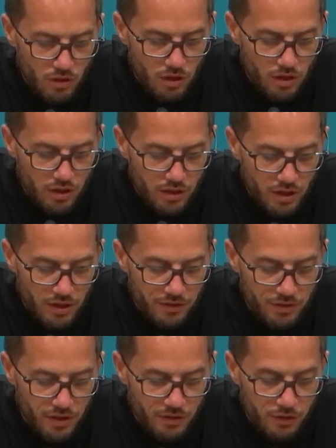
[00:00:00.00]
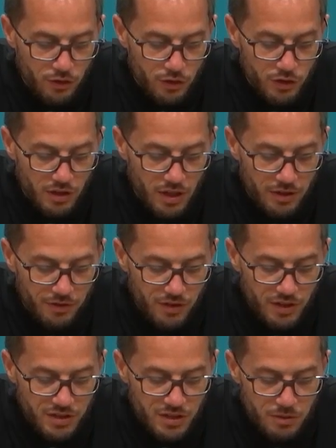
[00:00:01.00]
I've learned a life
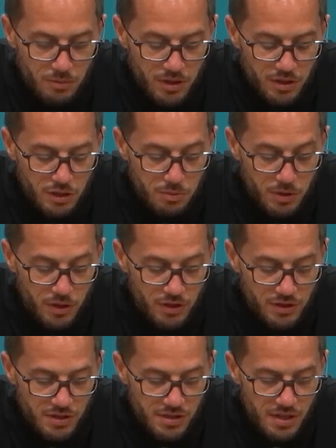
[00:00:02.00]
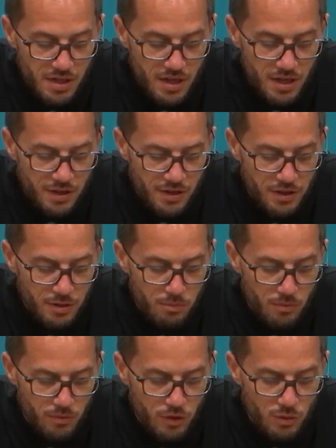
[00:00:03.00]
lesson in my experience that
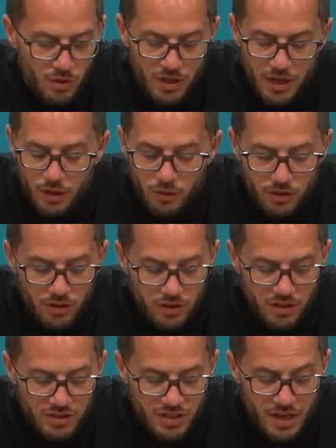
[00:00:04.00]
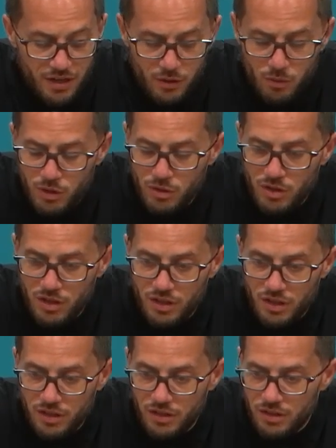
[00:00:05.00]
you get out exactly what you get
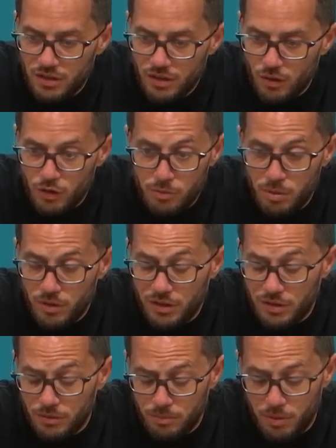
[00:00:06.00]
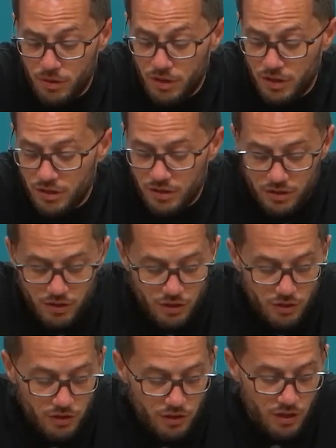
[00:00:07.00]
in, or you put in
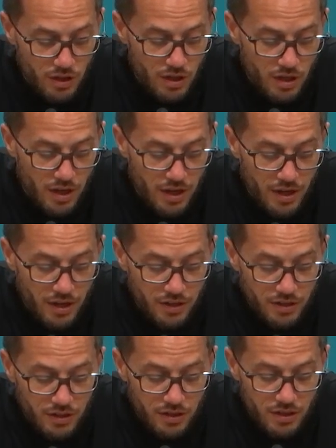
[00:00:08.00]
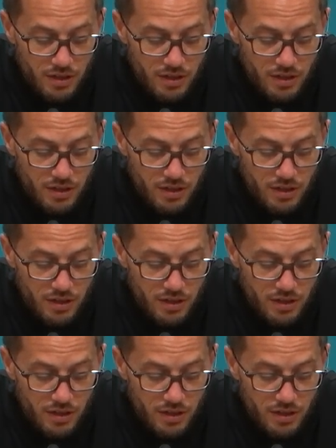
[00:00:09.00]
your, and